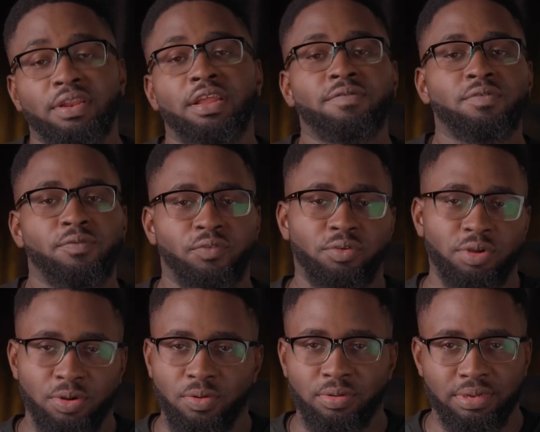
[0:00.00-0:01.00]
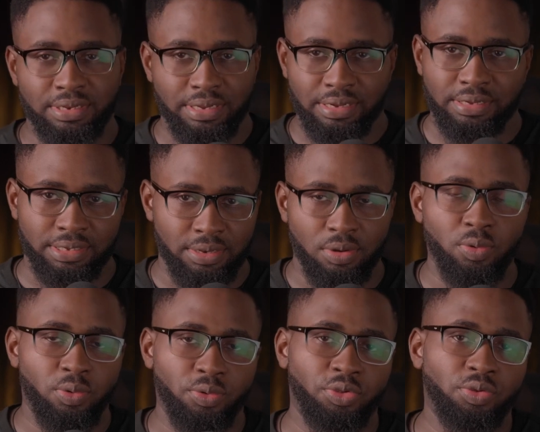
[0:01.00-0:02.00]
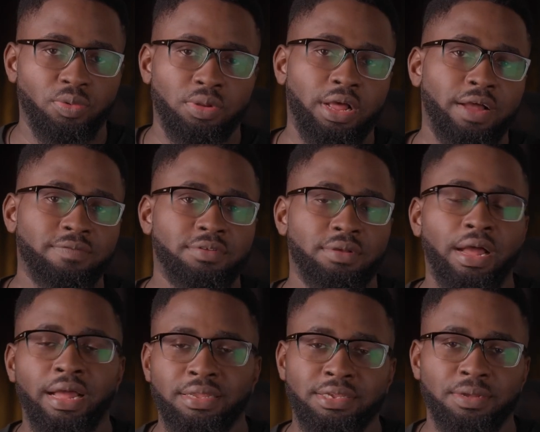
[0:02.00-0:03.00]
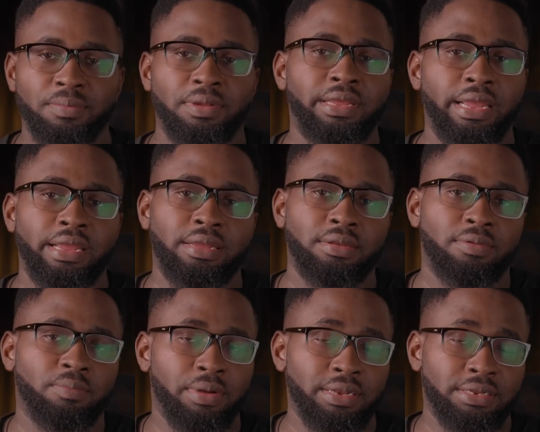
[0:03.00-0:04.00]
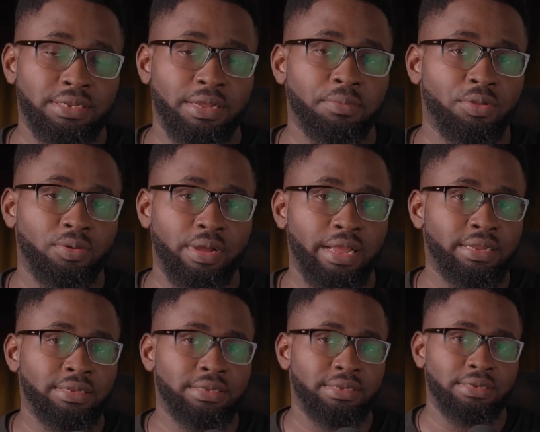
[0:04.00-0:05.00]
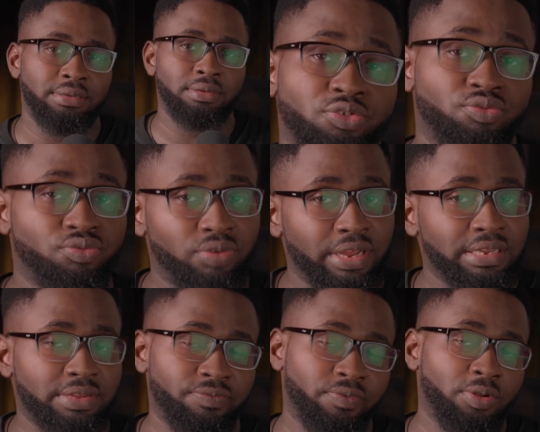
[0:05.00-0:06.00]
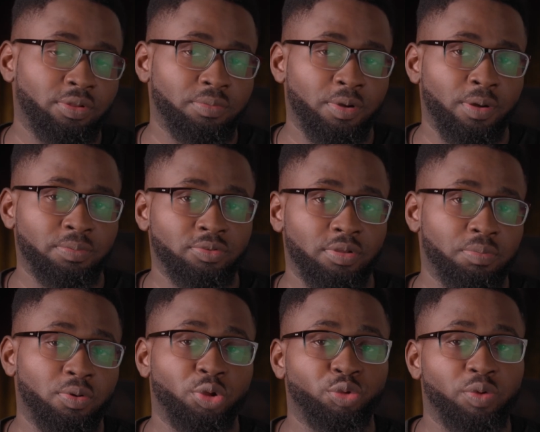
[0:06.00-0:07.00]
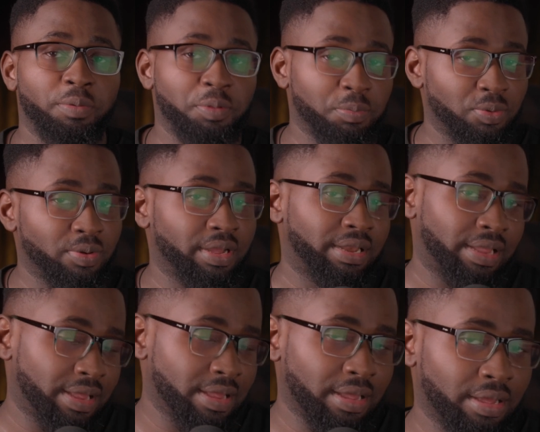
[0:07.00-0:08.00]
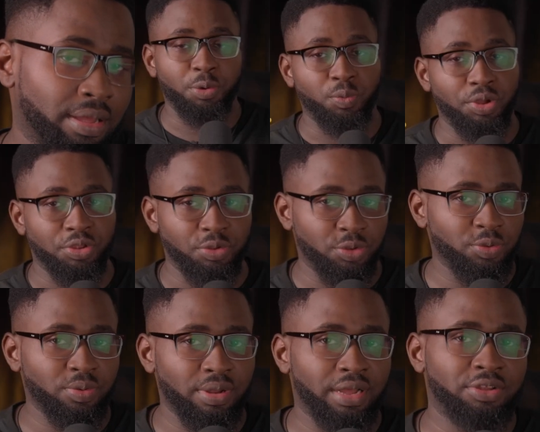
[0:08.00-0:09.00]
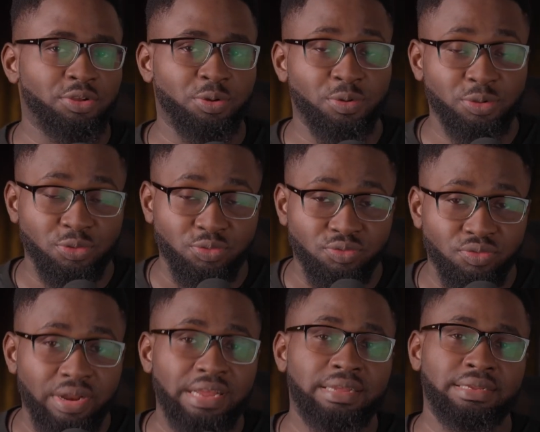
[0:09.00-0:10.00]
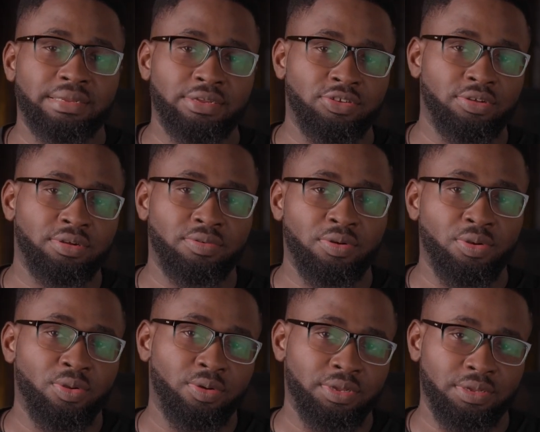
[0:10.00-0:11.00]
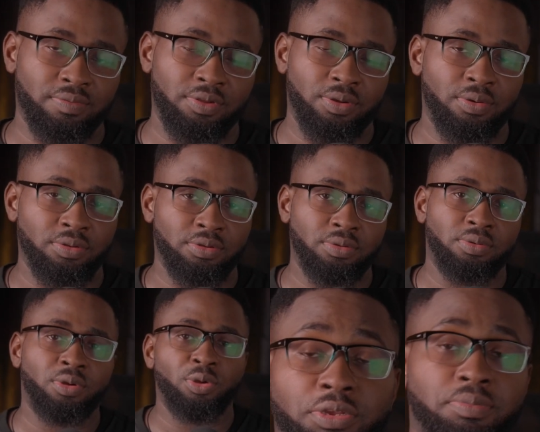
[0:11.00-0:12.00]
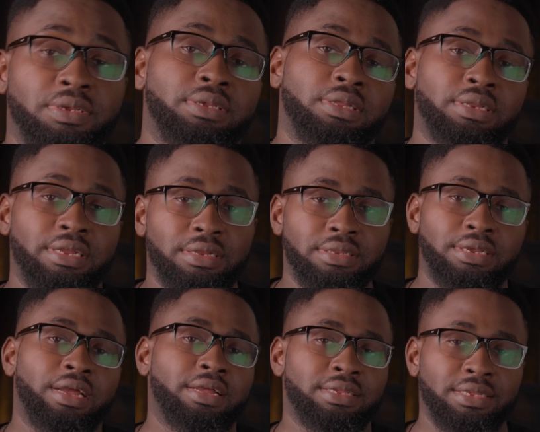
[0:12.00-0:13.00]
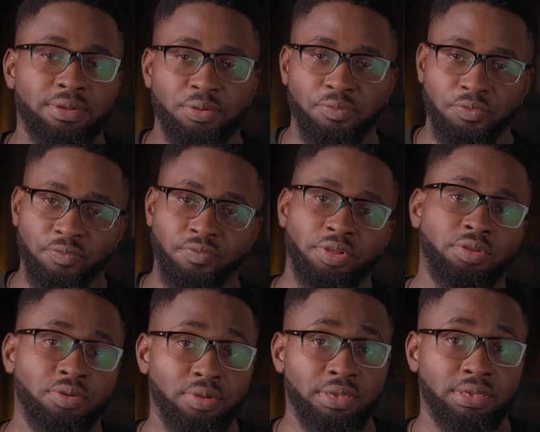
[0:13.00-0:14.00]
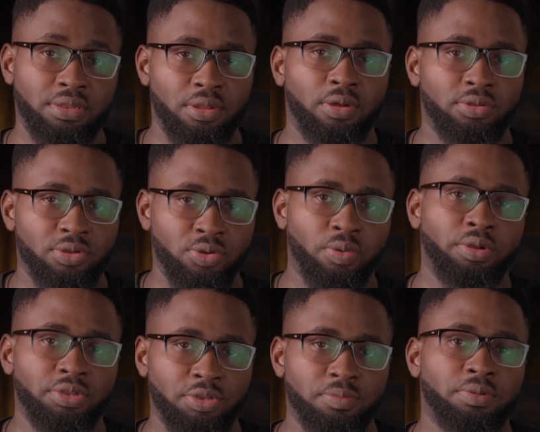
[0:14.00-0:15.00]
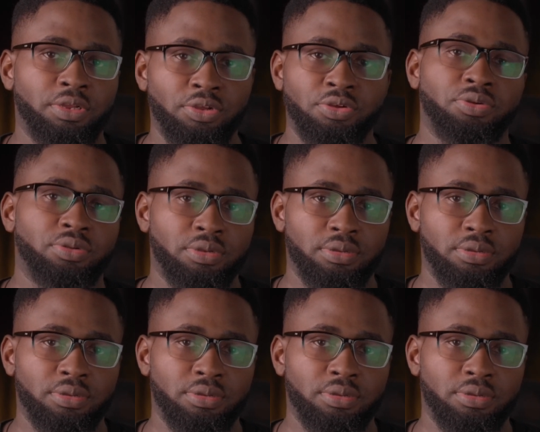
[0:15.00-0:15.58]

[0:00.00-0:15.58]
level of your recording is low, you will have to add some gain by the time you're editing to raise the volume up to a point where people can hear. And when you do that, you're going to raise the general noise of the audio, which means that the entire sound of your video is not going to be good.